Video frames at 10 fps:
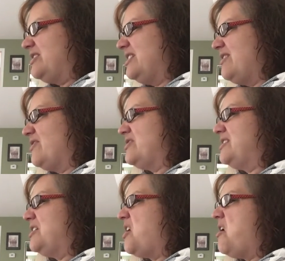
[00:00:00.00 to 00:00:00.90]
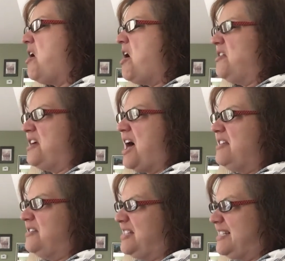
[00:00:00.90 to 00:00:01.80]
livers, and all the
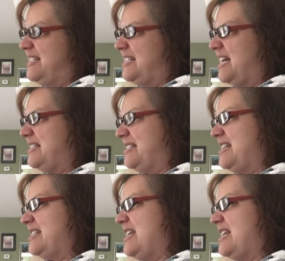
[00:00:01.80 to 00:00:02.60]
other disgusting